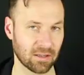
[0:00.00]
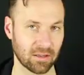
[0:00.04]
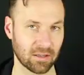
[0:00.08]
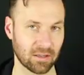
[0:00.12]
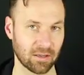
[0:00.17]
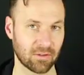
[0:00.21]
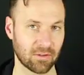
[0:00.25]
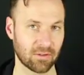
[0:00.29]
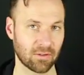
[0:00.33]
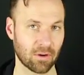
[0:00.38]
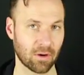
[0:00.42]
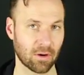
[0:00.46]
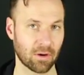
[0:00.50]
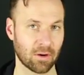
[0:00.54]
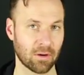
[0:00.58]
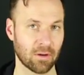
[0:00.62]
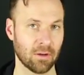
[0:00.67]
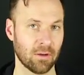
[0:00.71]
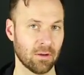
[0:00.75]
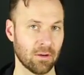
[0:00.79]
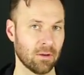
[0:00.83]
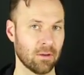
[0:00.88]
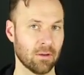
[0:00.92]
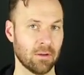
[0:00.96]
on the guitar.
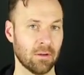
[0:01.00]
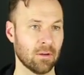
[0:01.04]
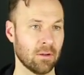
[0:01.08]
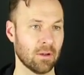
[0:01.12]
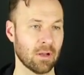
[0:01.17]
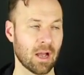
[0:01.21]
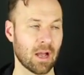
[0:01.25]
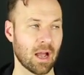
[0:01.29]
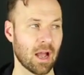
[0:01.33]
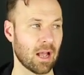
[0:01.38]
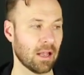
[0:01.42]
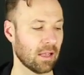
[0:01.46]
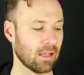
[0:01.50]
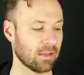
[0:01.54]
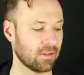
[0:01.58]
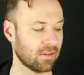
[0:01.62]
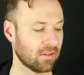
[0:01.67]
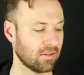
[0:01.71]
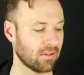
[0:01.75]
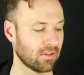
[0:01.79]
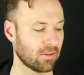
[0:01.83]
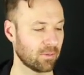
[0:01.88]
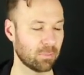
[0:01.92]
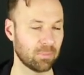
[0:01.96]
I like
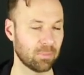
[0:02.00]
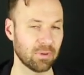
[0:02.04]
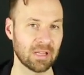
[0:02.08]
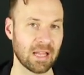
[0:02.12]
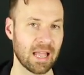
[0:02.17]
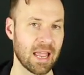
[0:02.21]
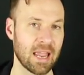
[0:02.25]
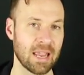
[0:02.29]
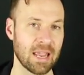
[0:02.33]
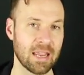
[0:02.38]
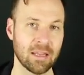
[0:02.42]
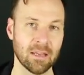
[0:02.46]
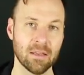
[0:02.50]
to just play